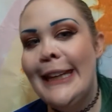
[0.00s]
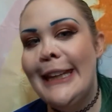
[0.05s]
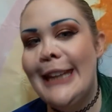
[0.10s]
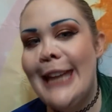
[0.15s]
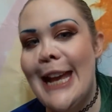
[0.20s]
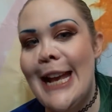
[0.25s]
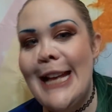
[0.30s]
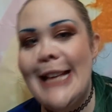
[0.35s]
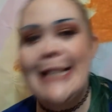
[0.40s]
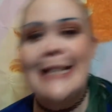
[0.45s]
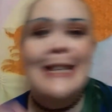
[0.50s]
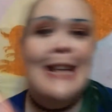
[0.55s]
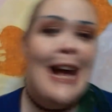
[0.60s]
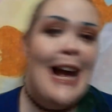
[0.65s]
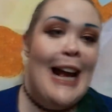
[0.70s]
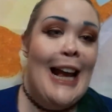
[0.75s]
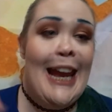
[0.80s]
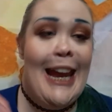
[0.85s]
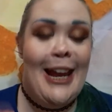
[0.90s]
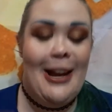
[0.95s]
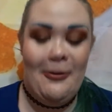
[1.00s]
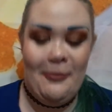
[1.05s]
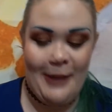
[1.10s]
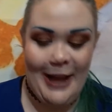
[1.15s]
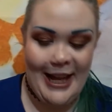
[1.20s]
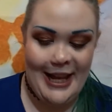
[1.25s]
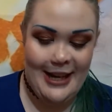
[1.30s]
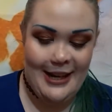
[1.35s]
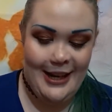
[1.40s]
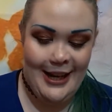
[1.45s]
yes, I can't
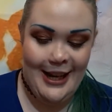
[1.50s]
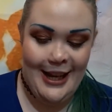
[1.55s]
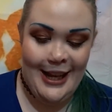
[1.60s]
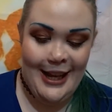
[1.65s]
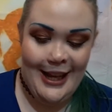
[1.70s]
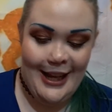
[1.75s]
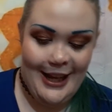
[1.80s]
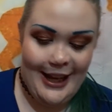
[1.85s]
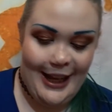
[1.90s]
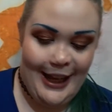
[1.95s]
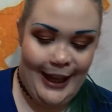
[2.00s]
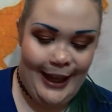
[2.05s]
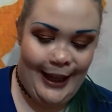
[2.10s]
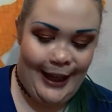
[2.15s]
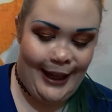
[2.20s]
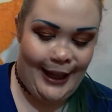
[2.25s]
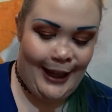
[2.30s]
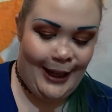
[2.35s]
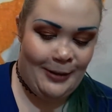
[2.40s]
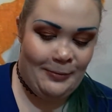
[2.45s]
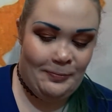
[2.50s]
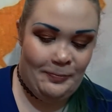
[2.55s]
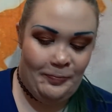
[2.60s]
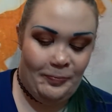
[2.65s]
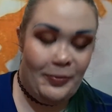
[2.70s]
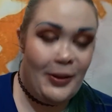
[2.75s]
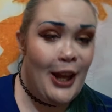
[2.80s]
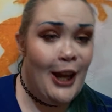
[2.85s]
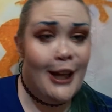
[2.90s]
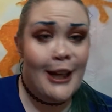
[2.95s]
wait. And
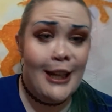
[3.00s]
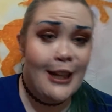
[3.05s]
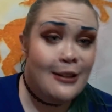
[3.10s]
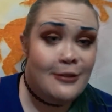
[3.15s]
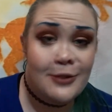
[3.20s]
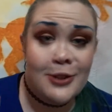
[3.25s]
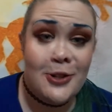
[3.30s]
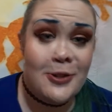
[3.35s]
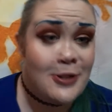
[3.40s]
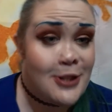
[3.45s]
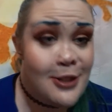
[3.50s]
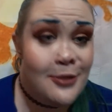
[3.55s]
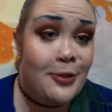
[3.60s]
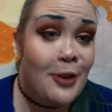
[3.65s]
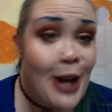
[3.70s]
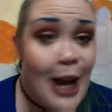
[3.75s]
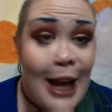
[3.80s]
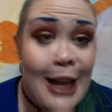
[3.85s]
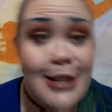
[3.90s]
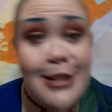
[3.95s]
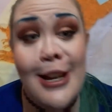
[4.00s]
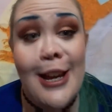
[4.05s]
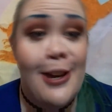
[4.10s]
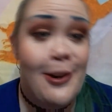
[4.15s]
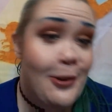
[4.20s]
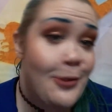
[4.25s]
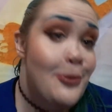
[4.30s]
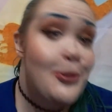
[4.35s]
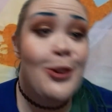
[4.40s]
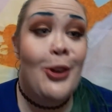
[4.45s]
I could even use this for
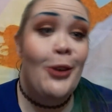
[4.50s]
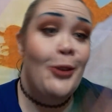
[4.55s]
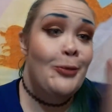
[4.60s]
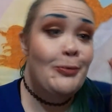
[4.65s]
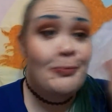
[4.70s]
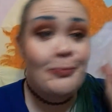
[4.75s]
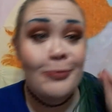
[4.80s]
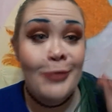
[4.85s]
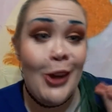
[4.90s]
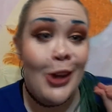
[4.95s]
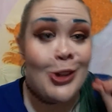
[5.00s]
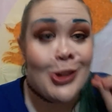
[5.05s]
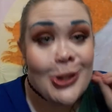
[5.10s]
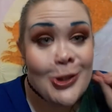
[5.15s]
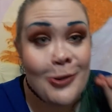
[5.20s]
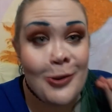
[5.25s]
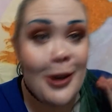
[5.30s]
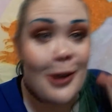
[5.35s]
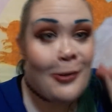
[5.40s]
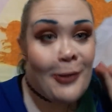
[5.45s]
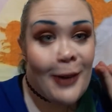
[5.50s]
eyeshadow, so two in